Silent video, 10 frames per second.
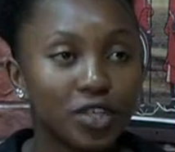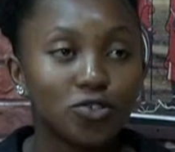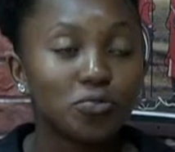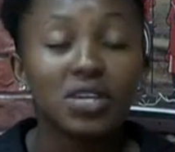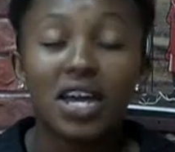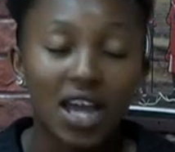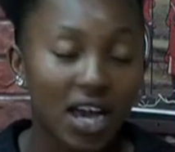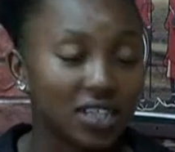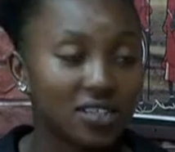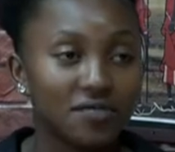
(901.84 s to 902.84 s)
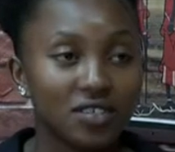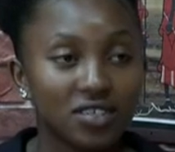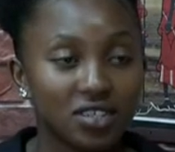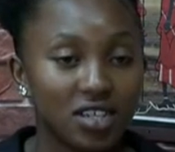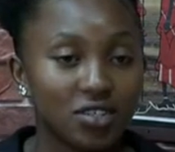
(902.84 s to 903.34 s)
be an activist
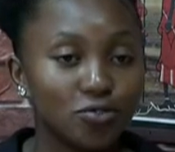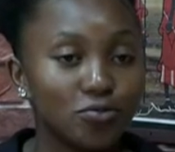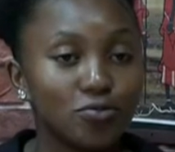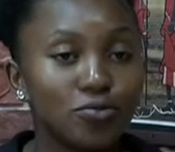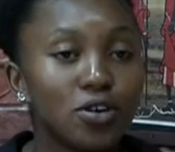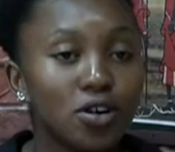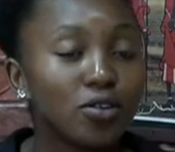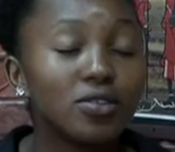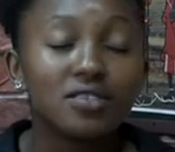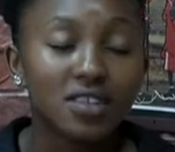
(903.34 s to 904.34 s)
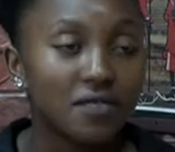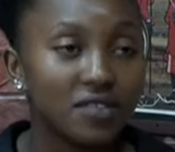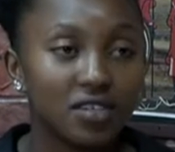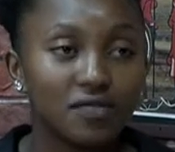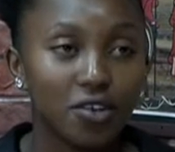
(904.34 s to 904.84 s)
and to conserve the
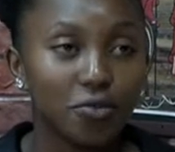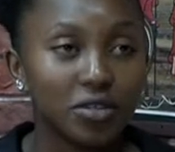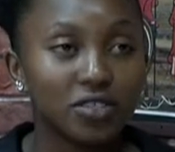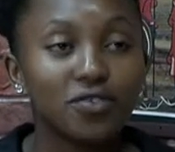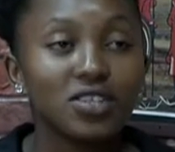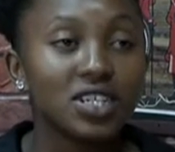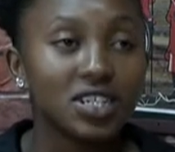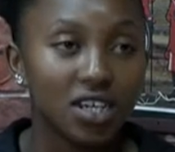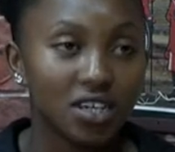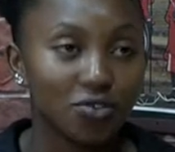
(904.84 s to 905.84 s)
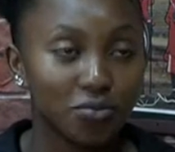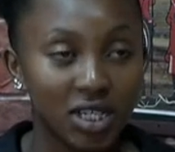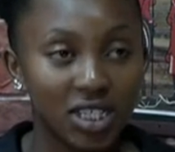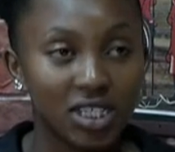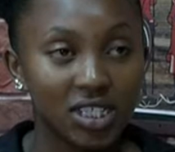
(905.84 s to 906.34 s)
environment for the entire
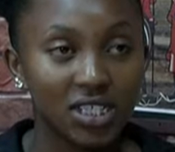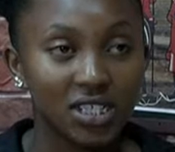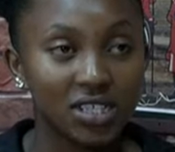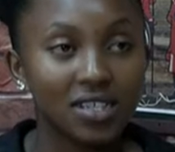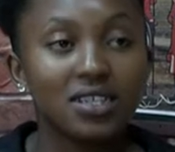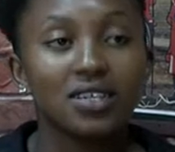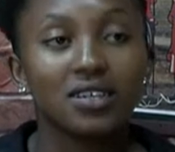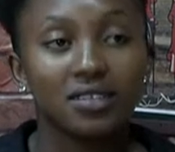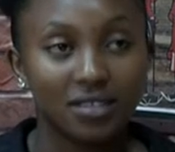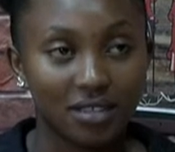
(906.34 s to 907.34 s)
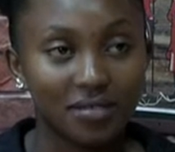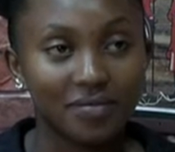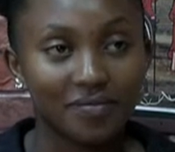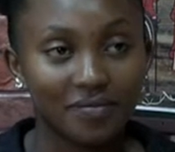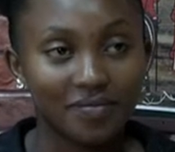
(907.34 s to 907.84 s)
humanity.
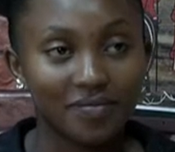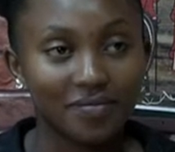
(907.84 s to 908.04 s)
Yes.